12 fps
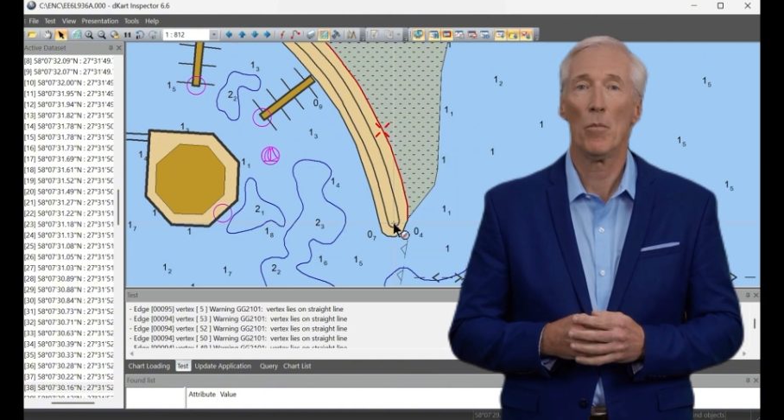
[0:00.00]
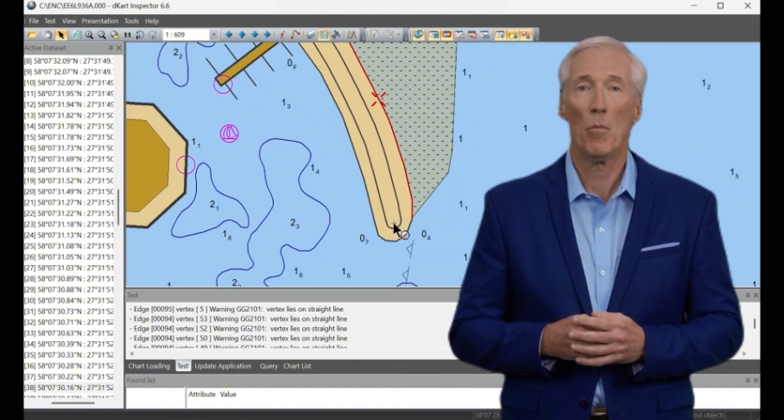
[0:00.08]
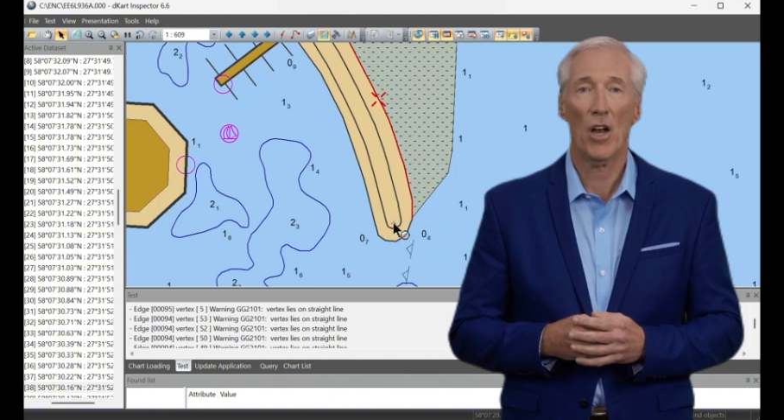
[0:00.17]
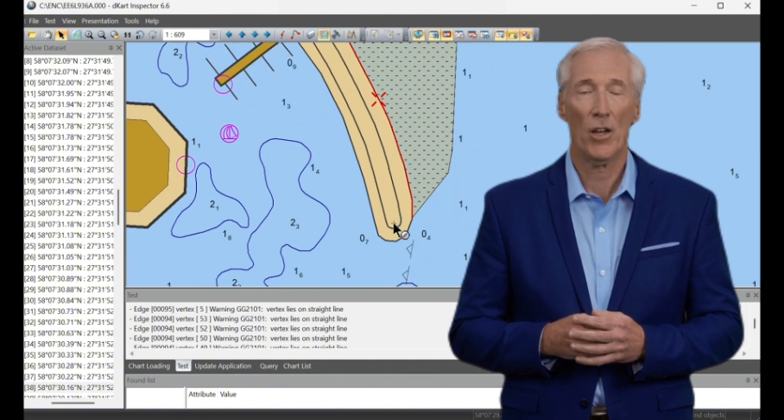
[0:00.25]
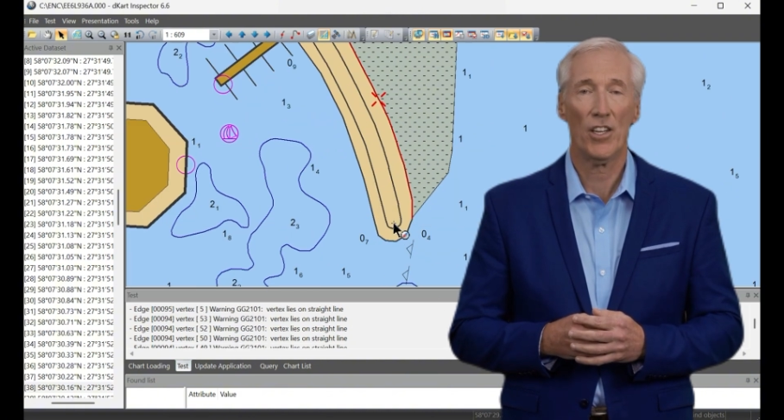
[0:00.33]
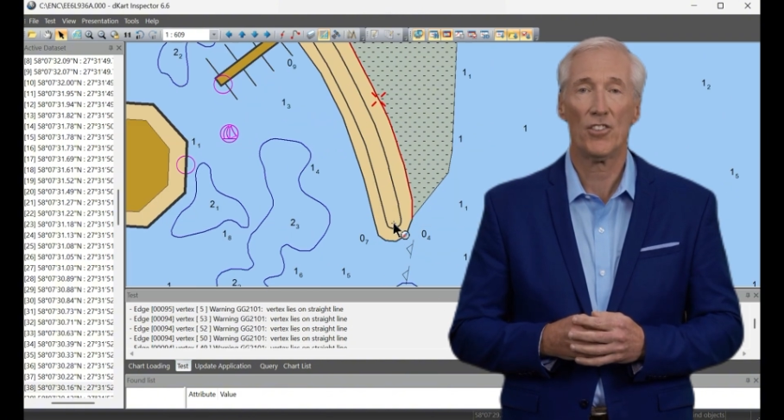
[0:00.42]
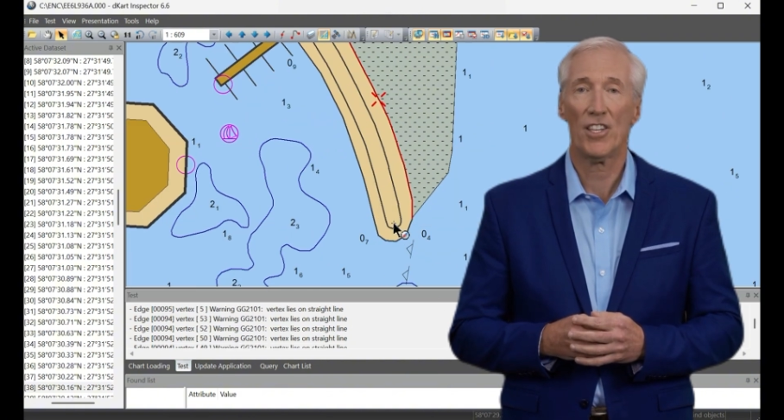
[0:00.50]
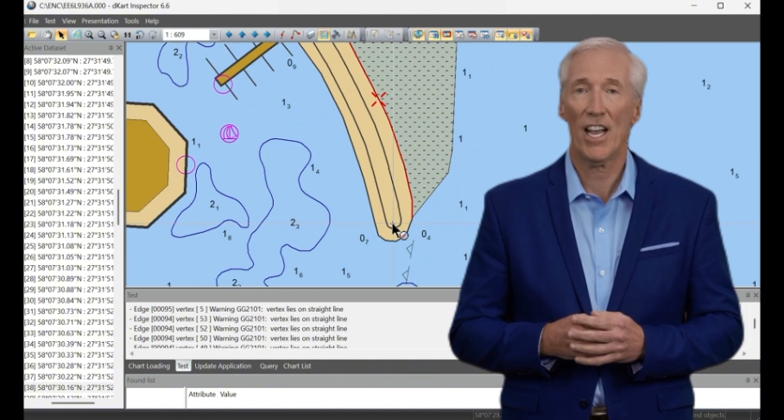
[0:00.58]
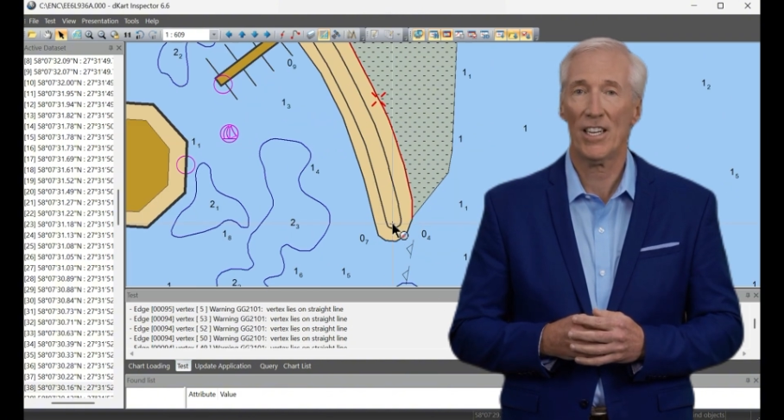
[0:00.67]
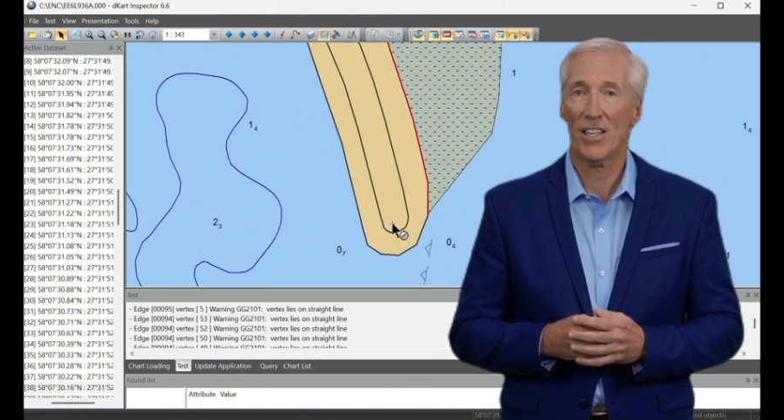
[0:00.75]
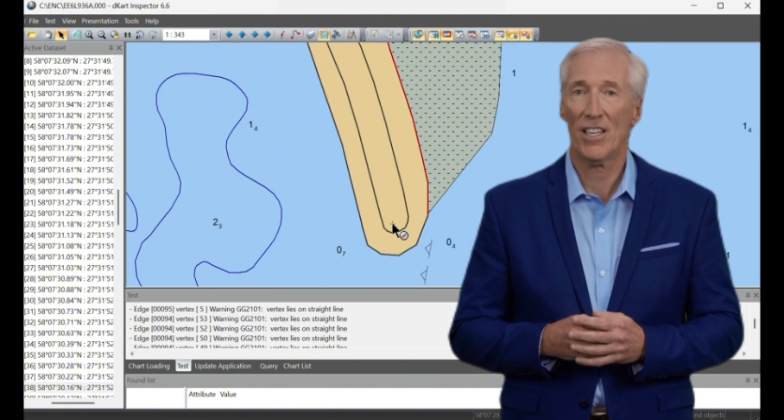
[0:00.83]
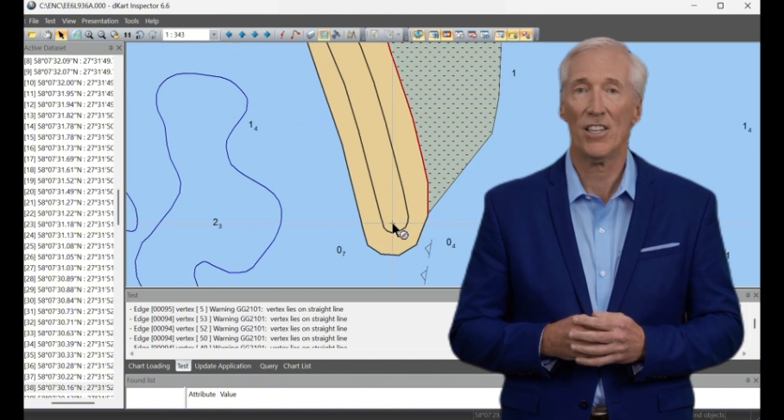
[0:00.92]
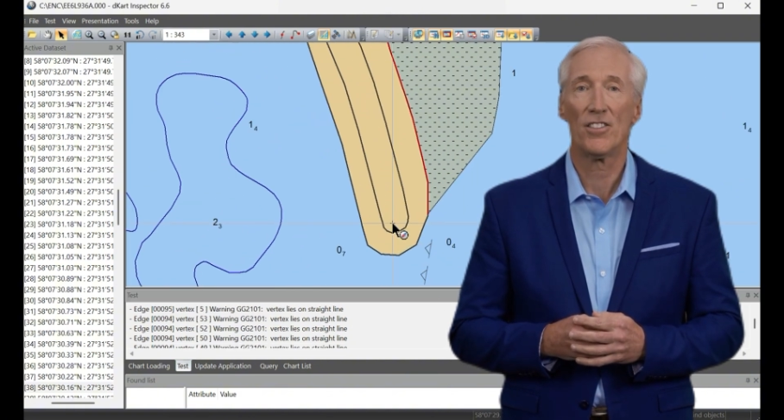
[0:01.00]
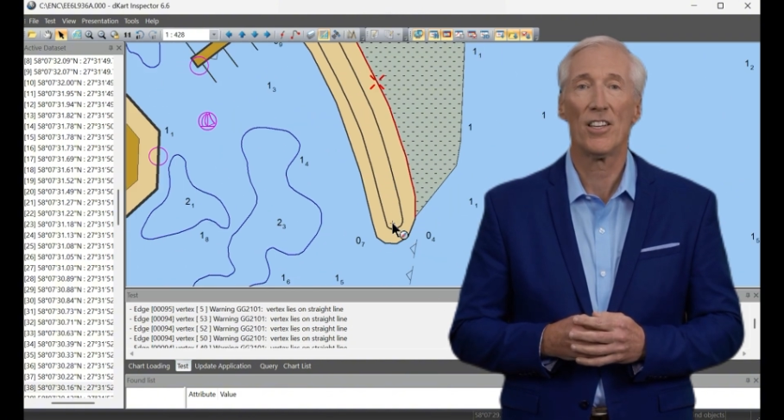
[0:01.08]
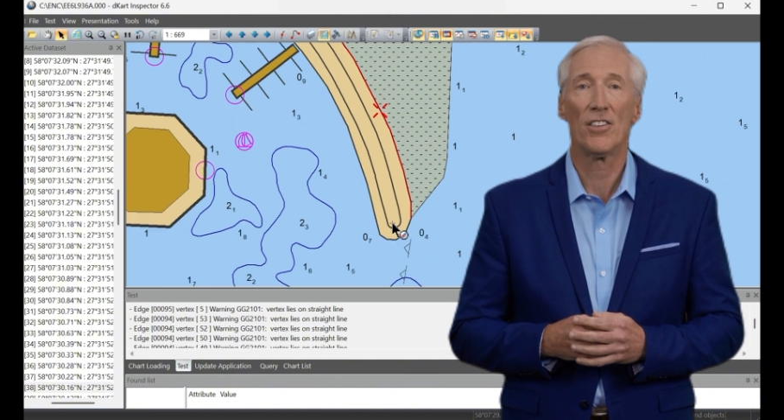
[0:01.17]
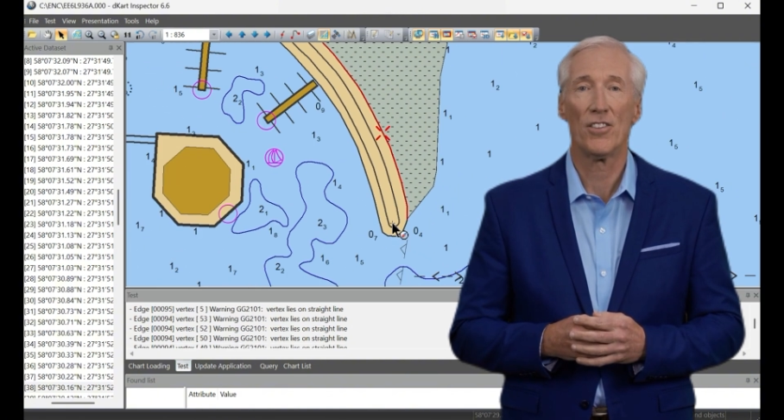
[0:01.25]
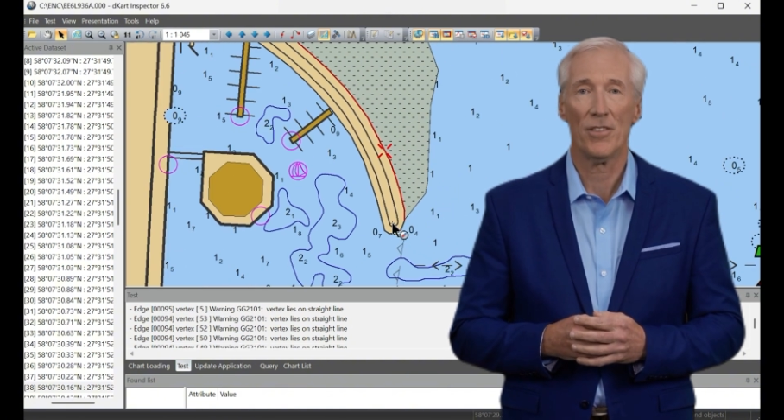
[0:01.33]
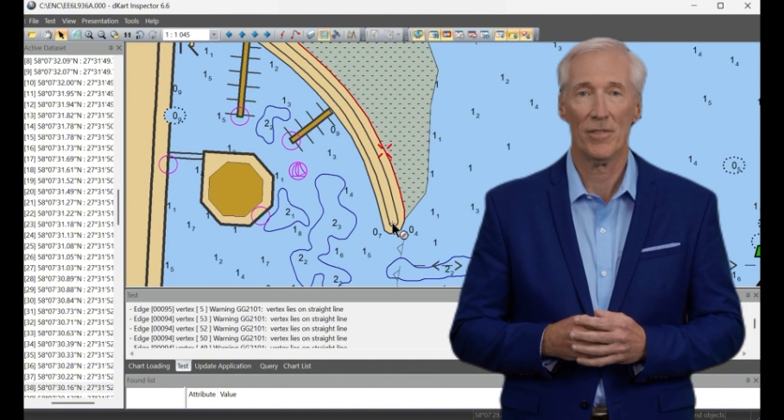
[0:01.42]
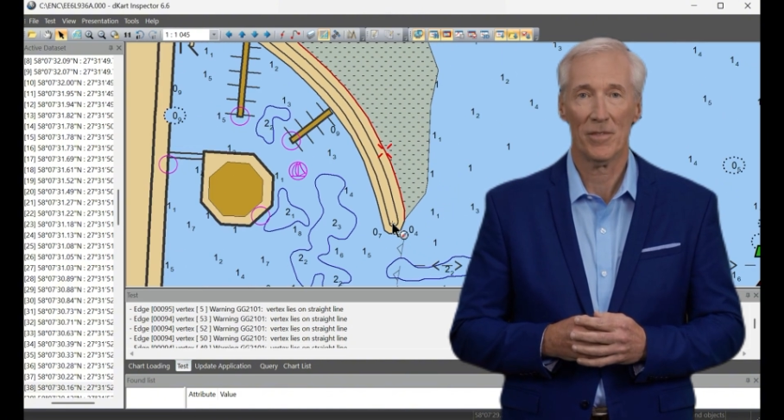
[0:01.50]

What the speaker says: Where exactly is it?